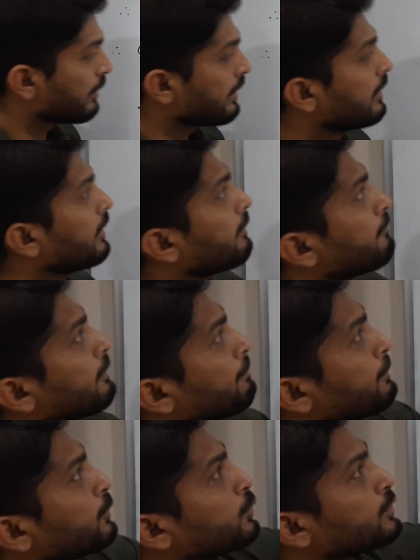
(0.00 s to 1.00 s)
way, we
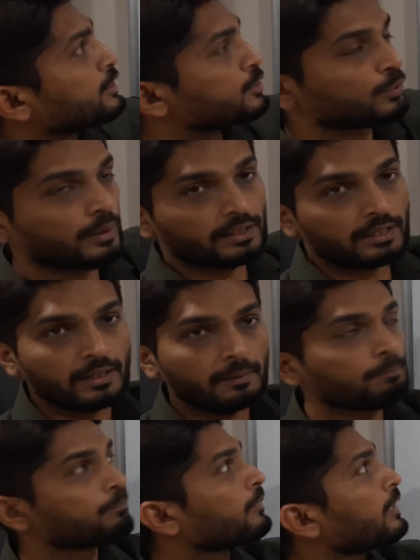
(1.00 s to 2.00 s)
proved this one.
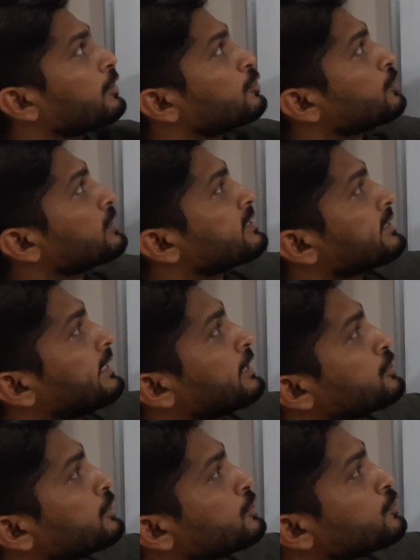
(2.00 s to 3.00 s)
Getting? So this
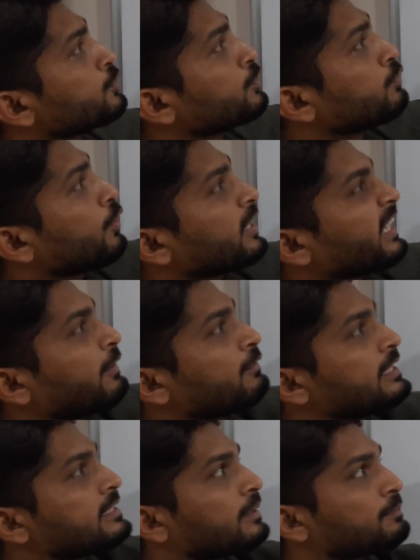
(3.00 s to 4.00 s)
relation is true for
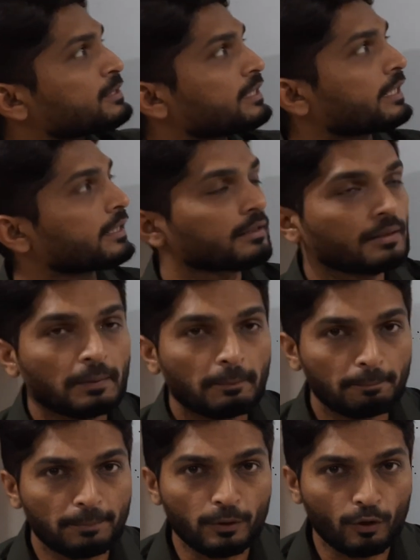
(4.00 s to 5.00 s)
every subset
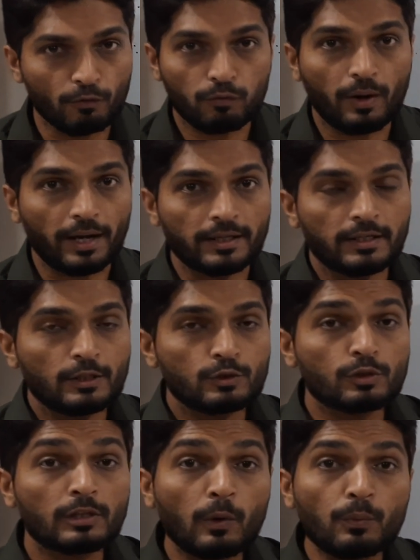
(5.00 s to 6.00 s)
b of y.
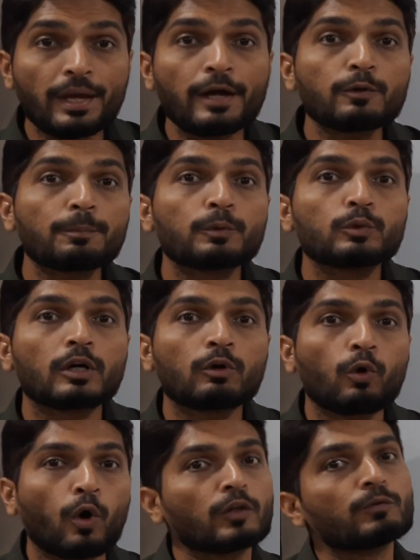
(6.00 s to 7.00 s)
So now we have to prove the
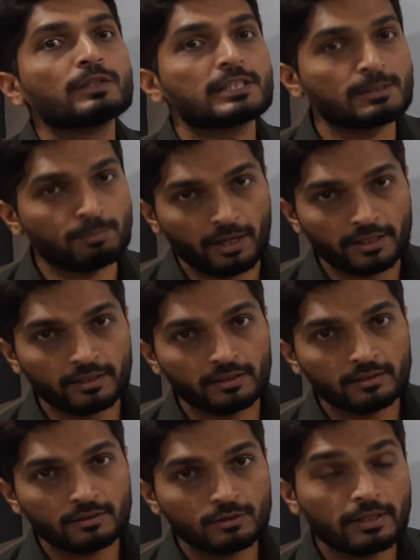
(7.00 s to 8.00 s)
converse part.
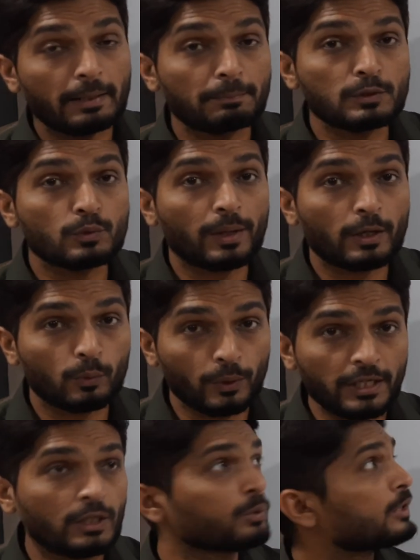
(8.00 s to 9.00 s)
That means we are
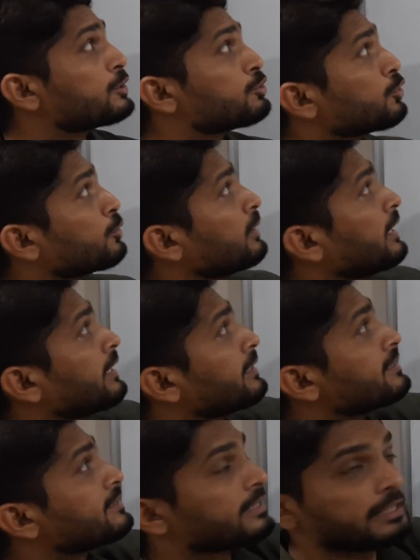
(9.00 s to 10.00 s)
going to assume
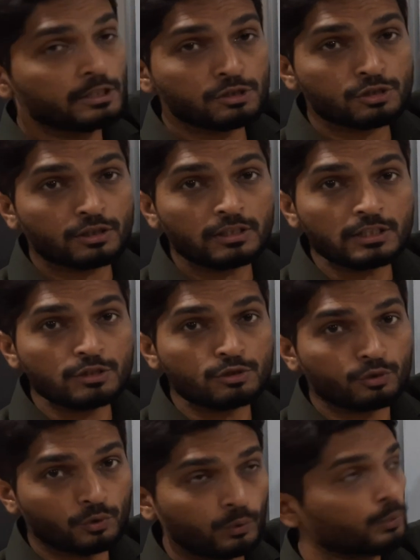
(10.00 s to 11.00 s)
this relation
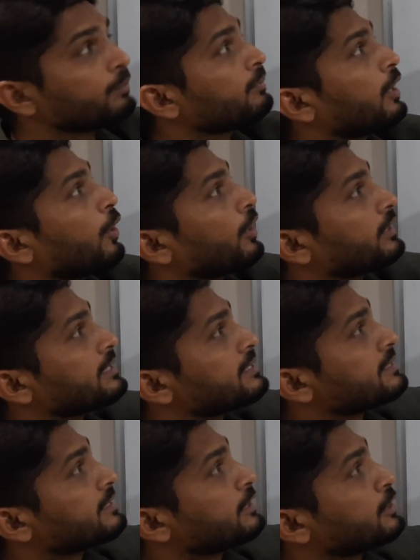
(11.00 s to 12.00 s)
is true or
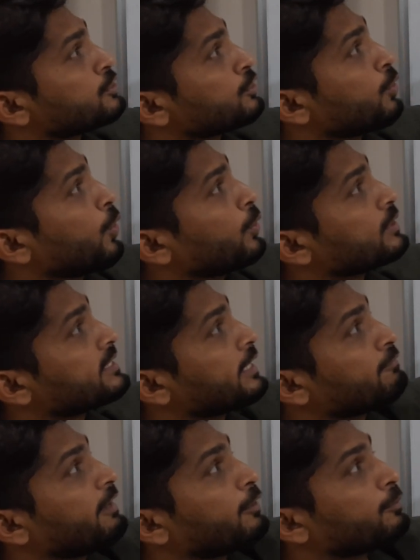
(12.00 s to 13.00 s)
this relation holds
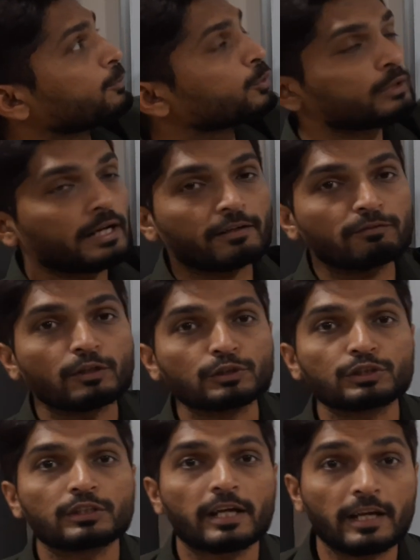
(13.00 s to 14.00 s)
and we have to prove that the
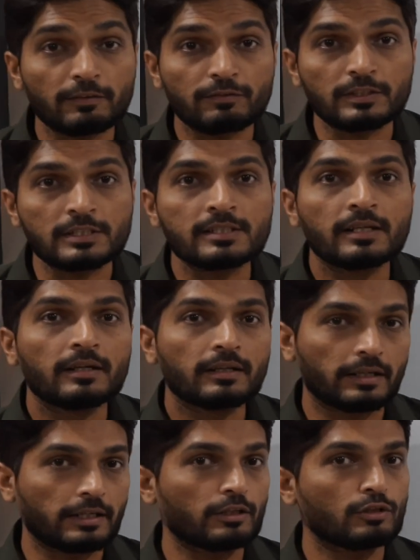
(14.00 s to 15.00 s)
function f is
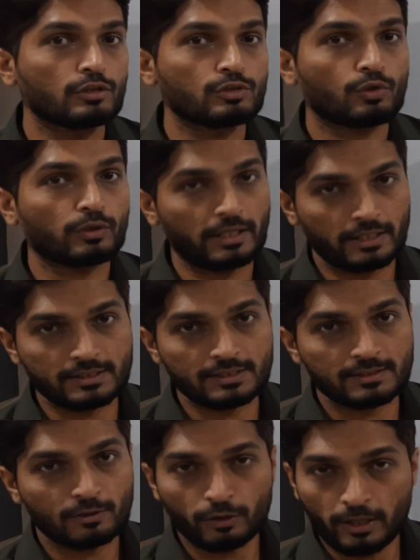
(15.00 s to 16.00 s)
continuous on
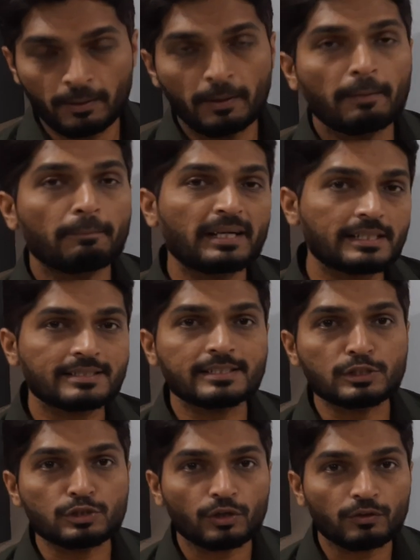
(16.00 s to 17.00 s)
x. Okay, make a
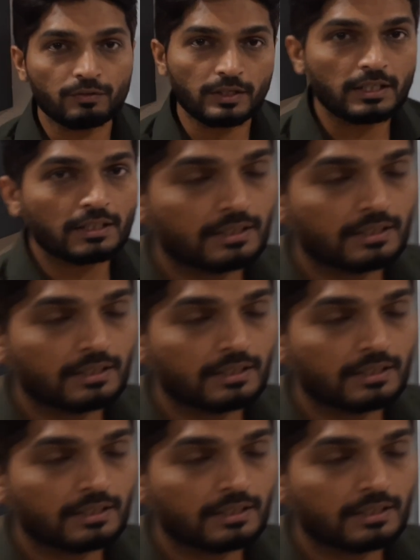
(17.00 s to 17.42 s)
screenshot of it